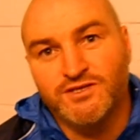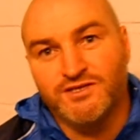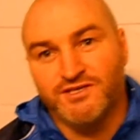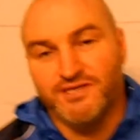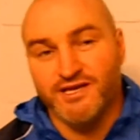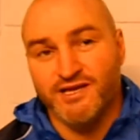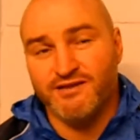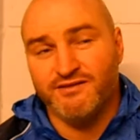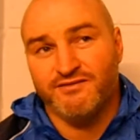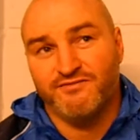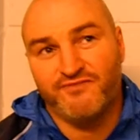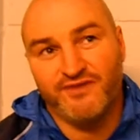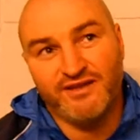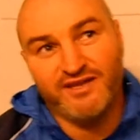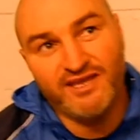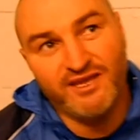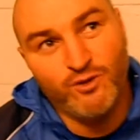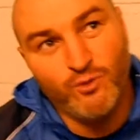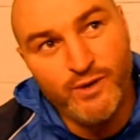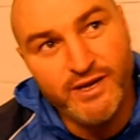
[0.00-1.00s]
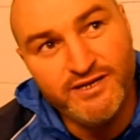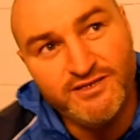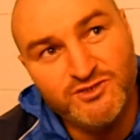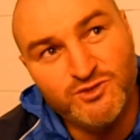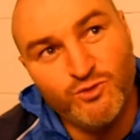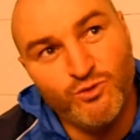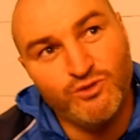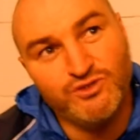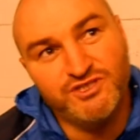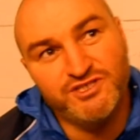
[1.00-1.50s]
Yeah, felt like you went
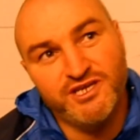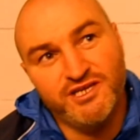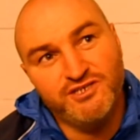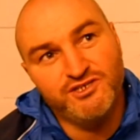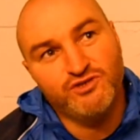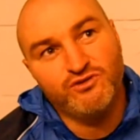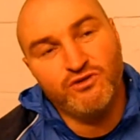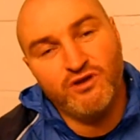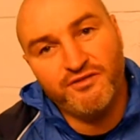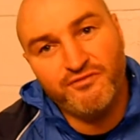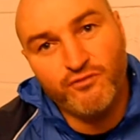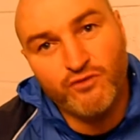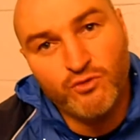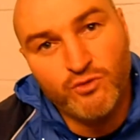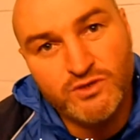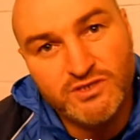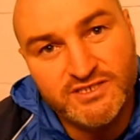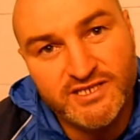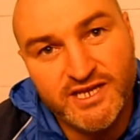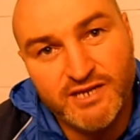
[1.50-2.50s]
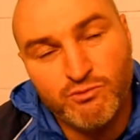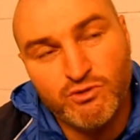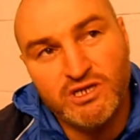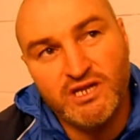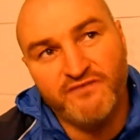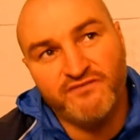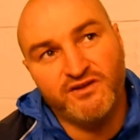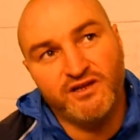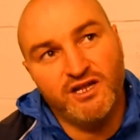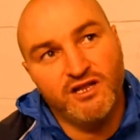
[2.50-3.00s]
towards the end. You know, I thought we'd
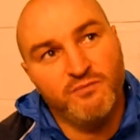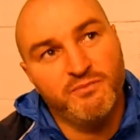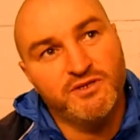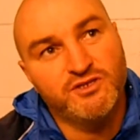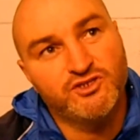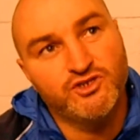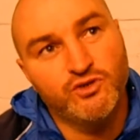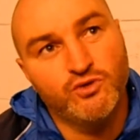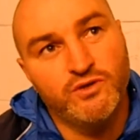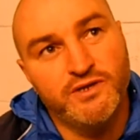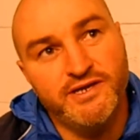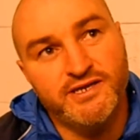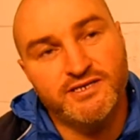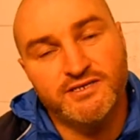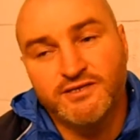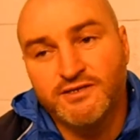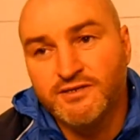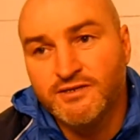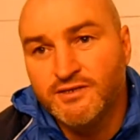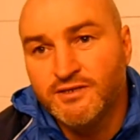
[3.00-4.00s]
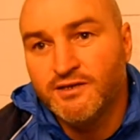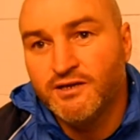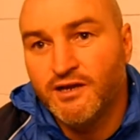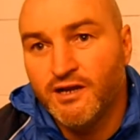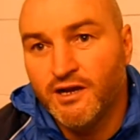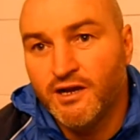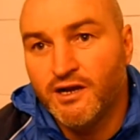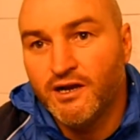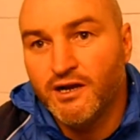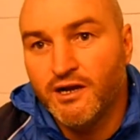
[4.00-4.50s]
left it a little bit too late.
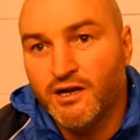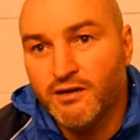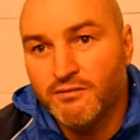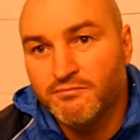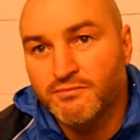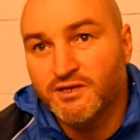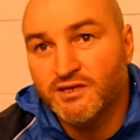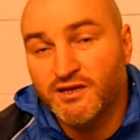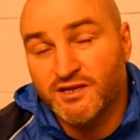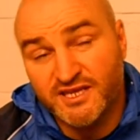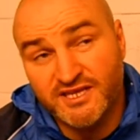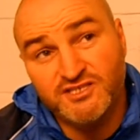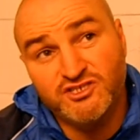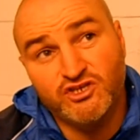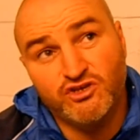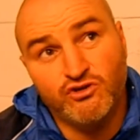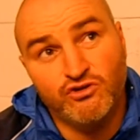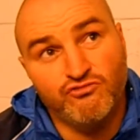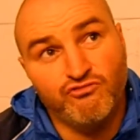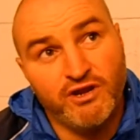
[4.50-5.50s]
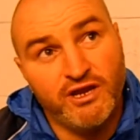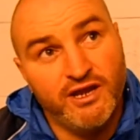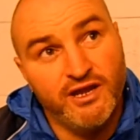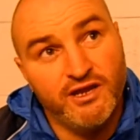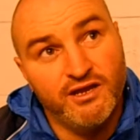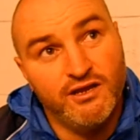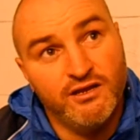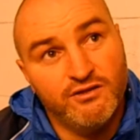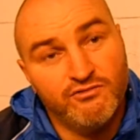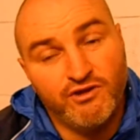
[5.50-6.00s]
Against a good
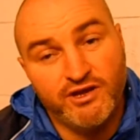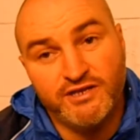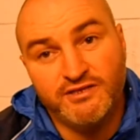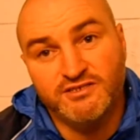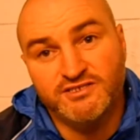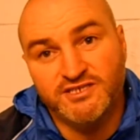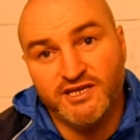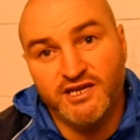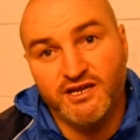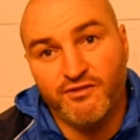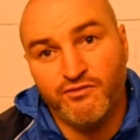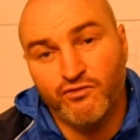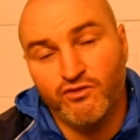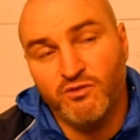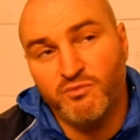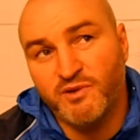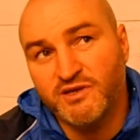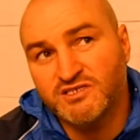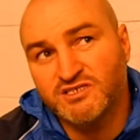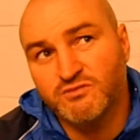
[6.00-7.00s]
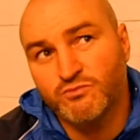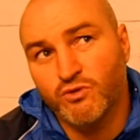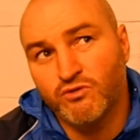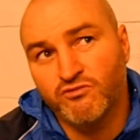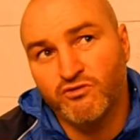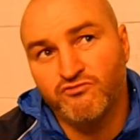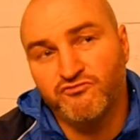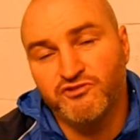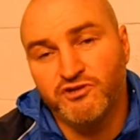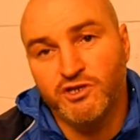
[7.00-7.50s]
Ryton side, I thought they passed the
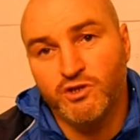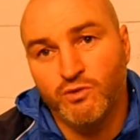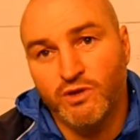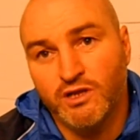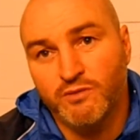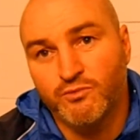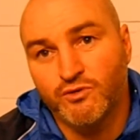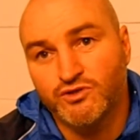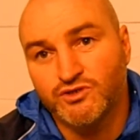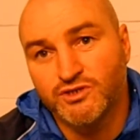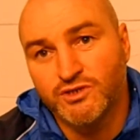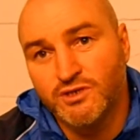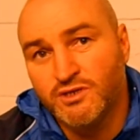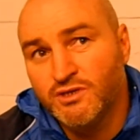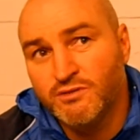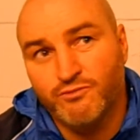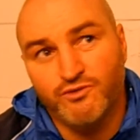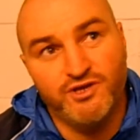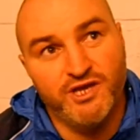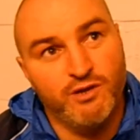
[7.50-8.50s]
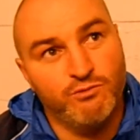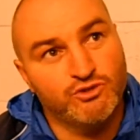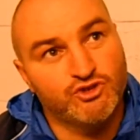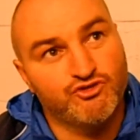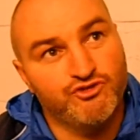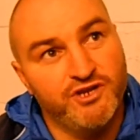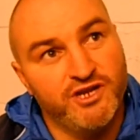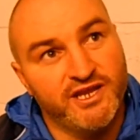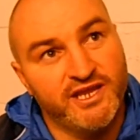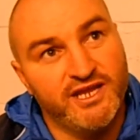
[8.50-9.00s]
ball on really well. But yeah, it was
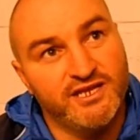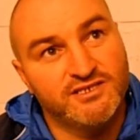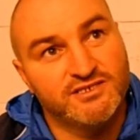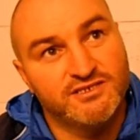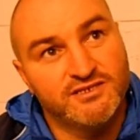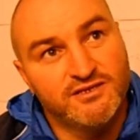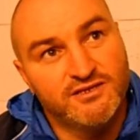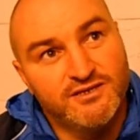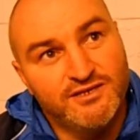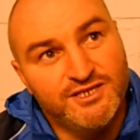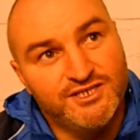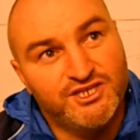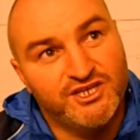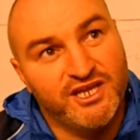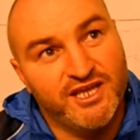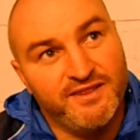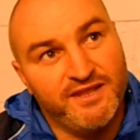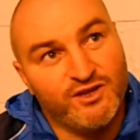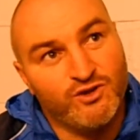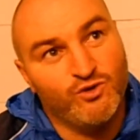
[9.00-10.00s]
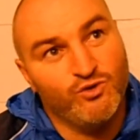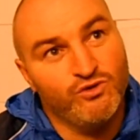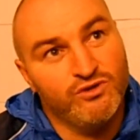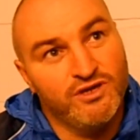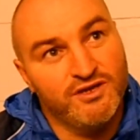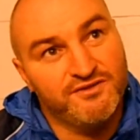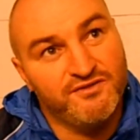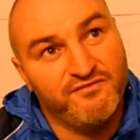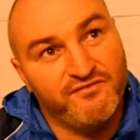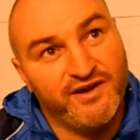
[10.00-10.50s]
great to get that
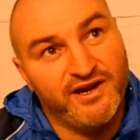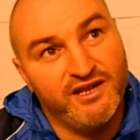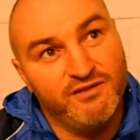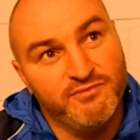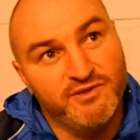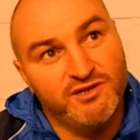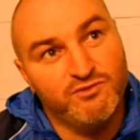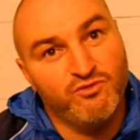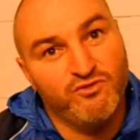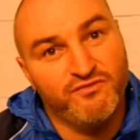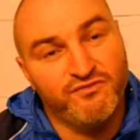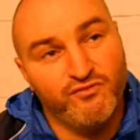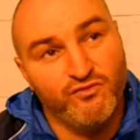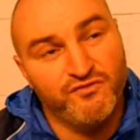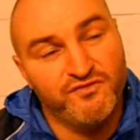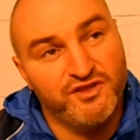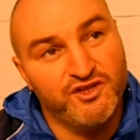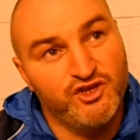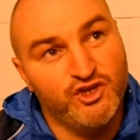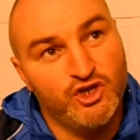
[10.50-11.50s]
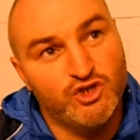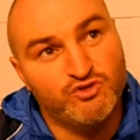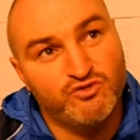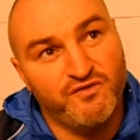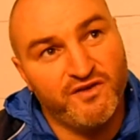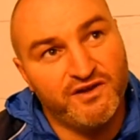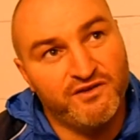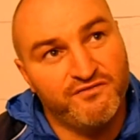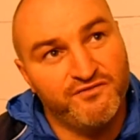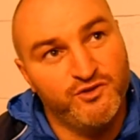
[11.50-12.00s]
goal at the final minute. Over the years,
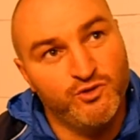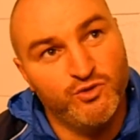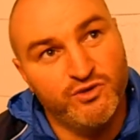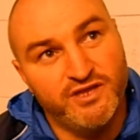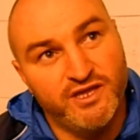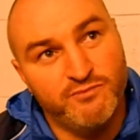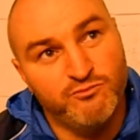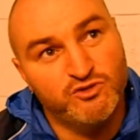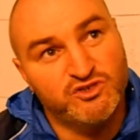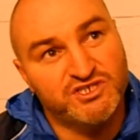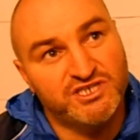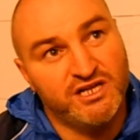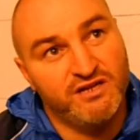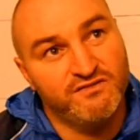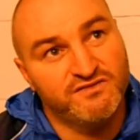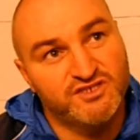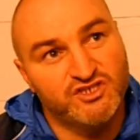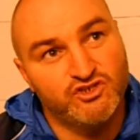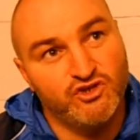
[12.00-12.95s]
we've had a few of them ourselves.